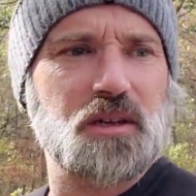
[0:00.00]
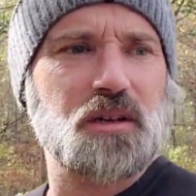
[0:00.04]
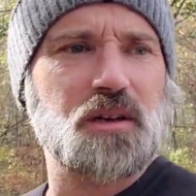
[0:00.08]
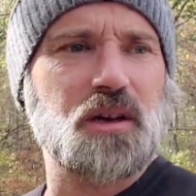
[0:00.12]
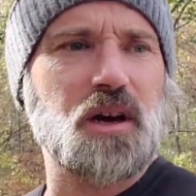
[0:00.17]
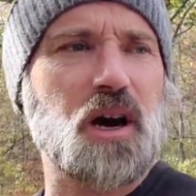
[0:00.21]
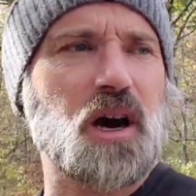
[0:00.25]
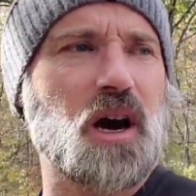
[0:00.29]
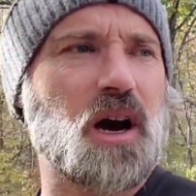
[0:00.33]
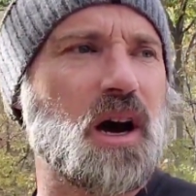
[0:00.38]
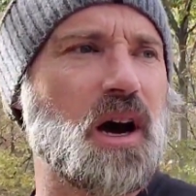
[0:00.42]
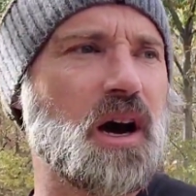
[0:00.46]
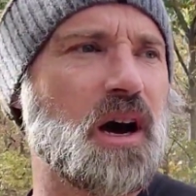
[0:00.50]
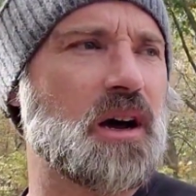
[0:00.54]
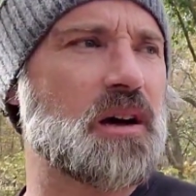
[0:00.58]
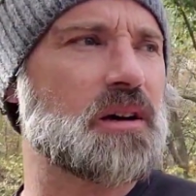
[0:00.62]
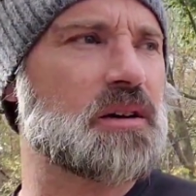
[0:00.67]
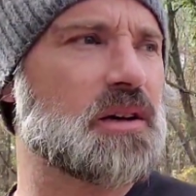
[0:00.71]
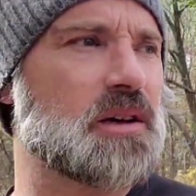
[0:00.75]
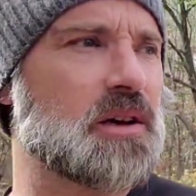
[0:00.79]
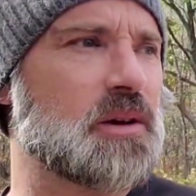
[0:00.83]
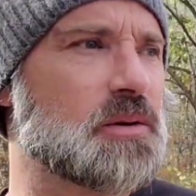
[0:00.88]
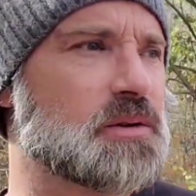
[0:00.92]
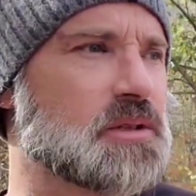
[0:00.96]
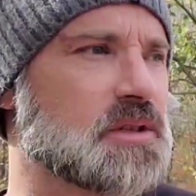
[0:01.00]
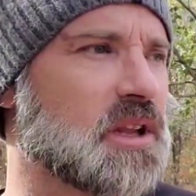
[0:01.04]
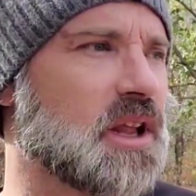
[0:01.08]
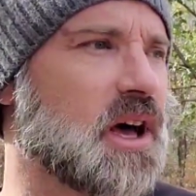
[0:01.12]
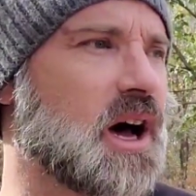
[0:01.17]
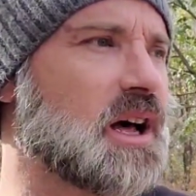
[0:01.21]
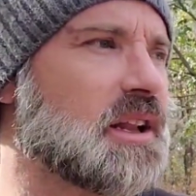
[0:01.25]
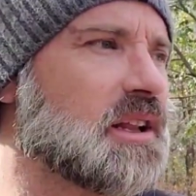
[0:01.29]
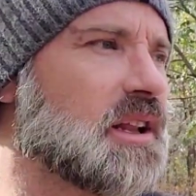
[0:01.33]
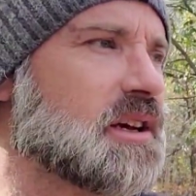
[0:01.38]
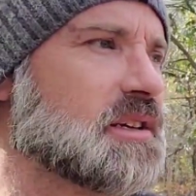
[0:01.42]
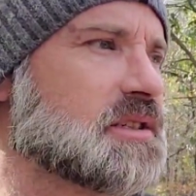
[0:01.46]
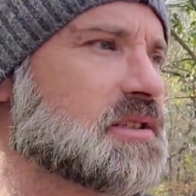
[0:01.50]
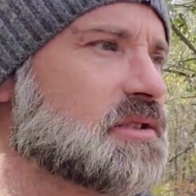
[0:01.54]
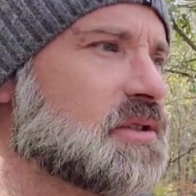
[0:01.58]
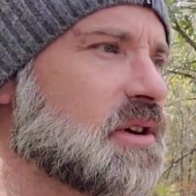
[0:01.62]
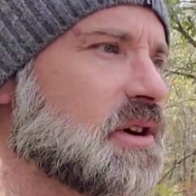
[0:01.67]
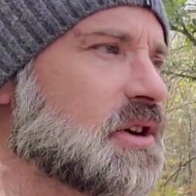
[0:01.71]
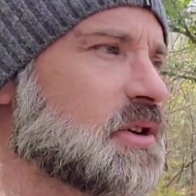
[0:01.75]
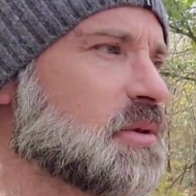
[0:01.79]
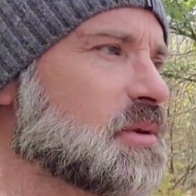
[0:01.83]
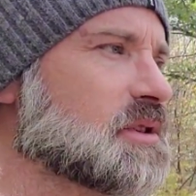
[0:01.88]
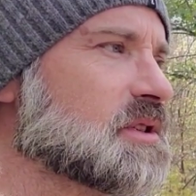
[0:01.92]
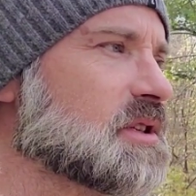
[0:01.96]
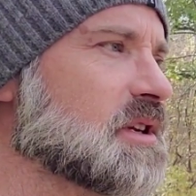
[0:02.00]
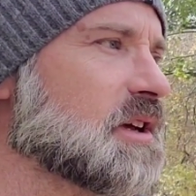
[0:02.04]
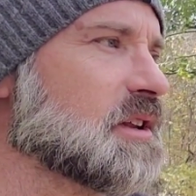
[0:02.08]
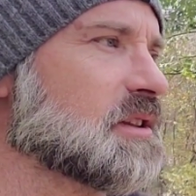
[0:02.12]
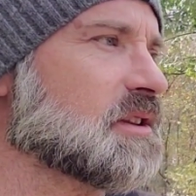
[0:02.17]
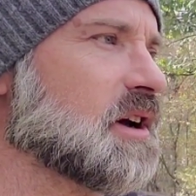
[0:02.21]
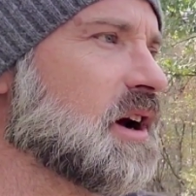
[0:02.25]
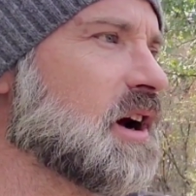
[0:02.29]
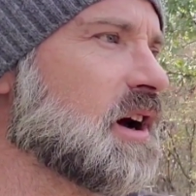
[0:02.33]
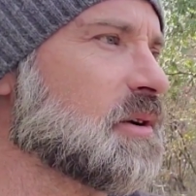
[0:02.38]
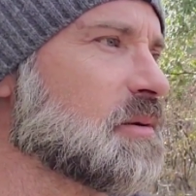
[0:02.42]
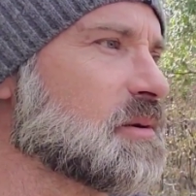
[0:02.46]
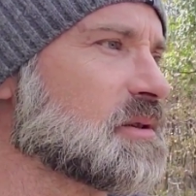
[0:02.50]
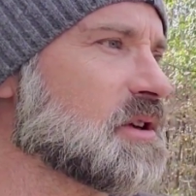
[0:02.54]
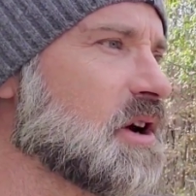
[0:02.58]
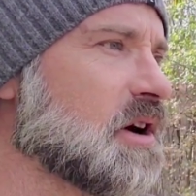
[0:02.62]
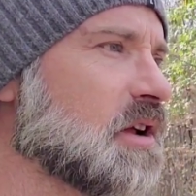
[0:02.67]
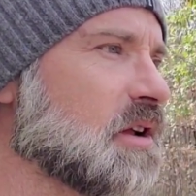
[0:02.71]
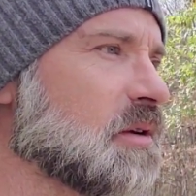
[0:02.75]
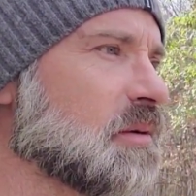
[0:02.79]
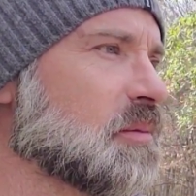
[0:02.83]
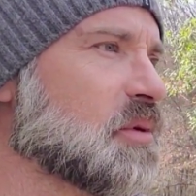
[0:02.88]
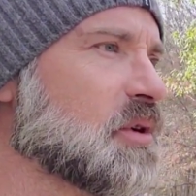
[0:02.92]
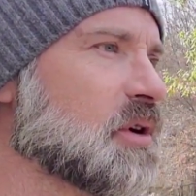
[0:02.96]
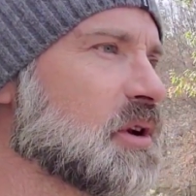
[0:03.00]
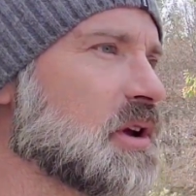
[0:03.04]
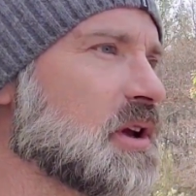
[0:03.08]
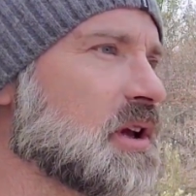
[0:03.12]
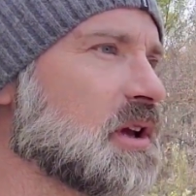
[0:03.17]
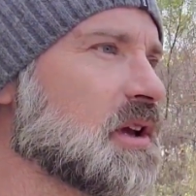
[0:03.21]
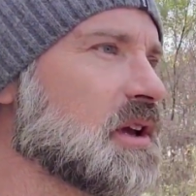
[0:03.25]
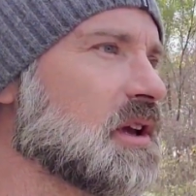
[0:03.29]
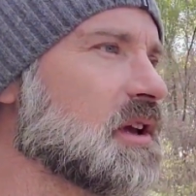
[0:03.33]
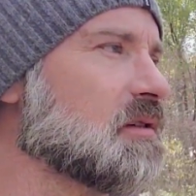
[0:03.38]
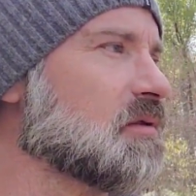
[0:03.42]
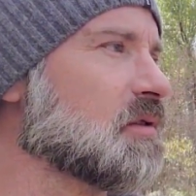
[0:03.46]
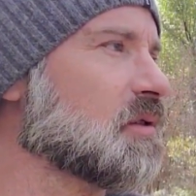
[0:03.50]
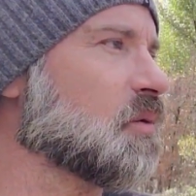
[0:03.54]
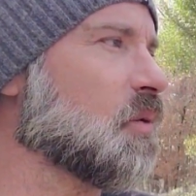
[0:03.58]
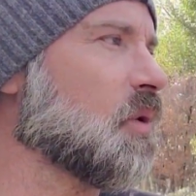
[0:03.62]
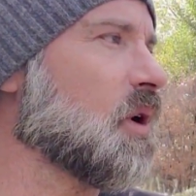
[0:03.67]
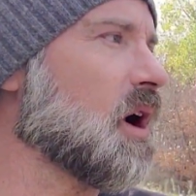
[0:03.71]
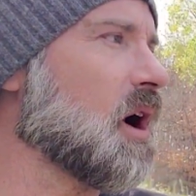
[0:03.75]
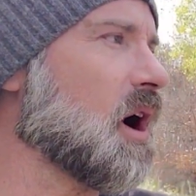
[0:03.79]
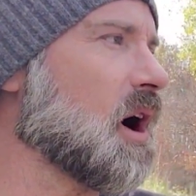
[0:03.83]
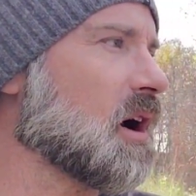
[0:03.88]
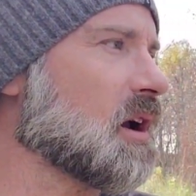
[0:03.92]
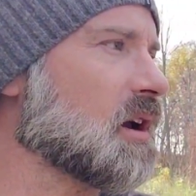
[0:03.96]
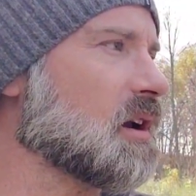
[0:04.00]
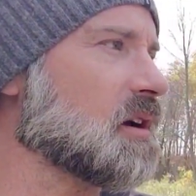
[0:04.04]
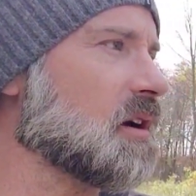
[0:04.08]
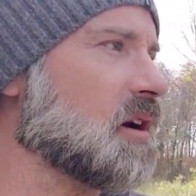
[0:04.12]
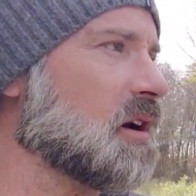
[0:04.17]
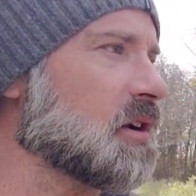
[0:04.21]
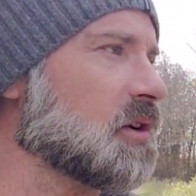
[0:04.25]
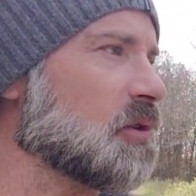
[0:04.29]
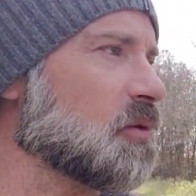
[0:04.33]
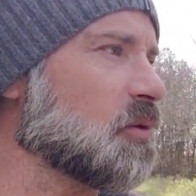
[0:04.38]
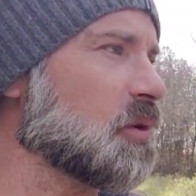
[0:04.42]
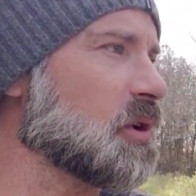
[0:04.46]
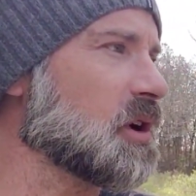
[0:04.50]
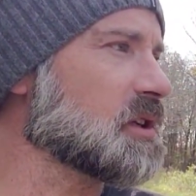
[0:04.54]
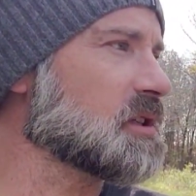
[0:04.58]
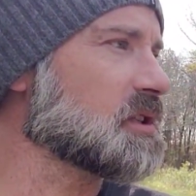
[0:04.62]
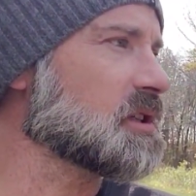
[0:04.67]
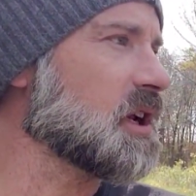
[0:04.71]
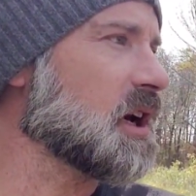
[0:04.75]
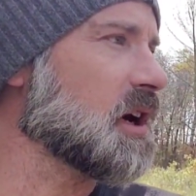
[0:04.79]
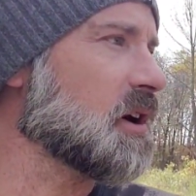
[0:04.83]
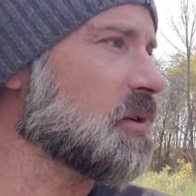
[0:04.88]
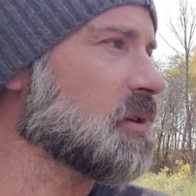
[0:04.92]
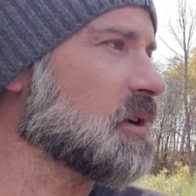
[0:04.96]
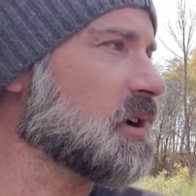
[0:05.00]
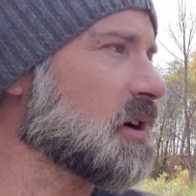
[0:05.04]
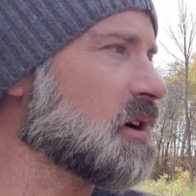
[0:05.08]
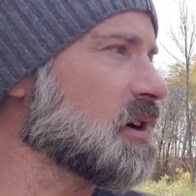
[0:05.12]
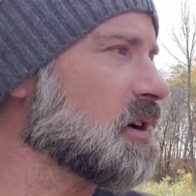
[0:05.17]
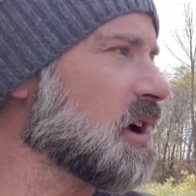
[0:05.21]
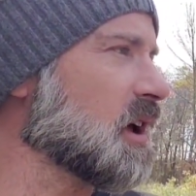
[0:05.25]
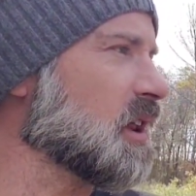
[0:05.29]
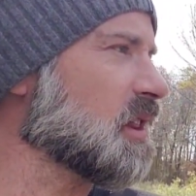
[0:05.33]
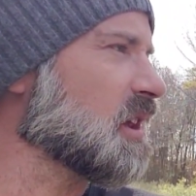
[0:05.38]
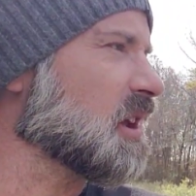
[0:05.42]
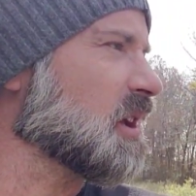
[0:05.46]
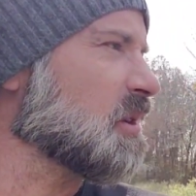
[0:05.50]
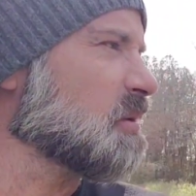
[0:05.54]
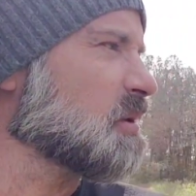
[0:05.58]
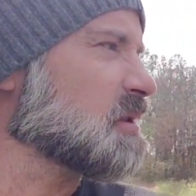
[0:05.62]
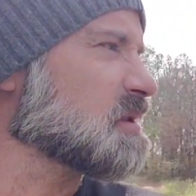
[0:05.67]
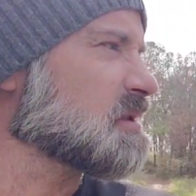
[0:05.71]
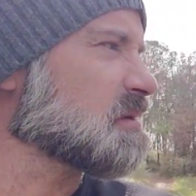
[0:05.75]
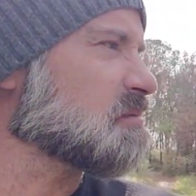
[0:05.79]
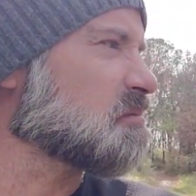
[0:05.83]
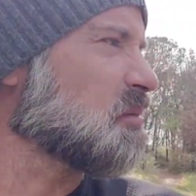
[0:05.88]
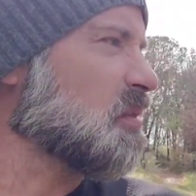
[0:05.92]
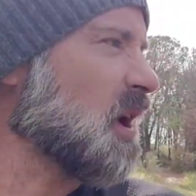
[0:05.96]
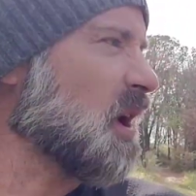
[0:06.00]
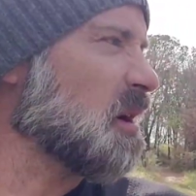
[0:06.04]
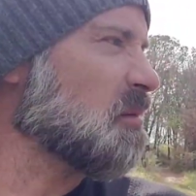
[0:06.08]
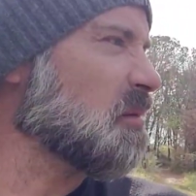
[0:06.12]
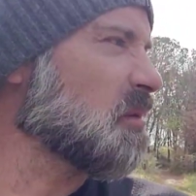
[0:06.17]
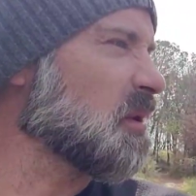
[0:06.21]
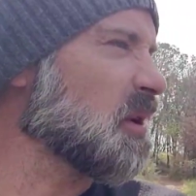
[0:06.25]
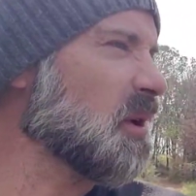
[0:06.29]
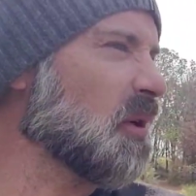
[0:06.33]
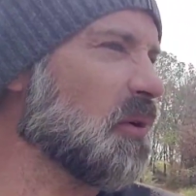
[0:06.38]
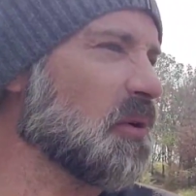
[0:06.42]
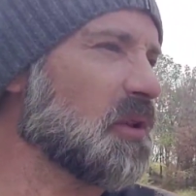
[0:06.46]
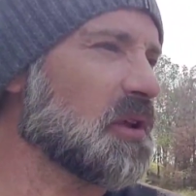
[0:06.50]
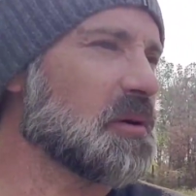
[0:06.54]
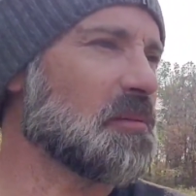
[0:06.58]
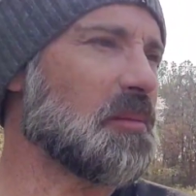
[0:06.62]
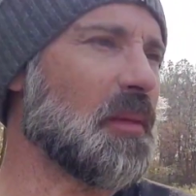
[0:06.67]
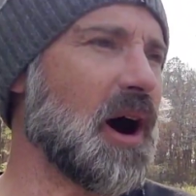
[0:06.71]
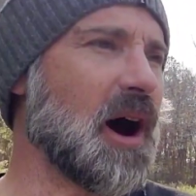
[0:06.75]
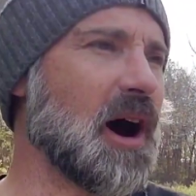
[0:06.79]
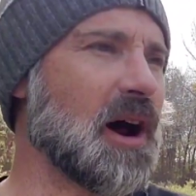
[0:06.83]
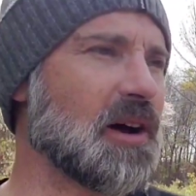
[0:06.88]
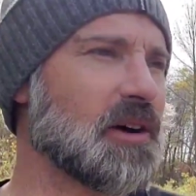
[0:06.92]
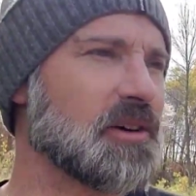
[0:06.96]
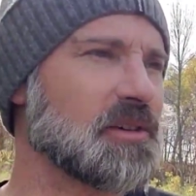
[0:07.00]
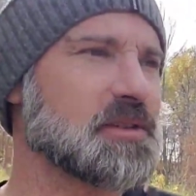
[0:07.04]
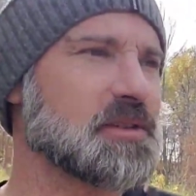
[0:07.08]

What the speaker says: It was a lot less strenuous than I thought. It was all a pretty even walk on a ridge down here. I think it was probably only a mile,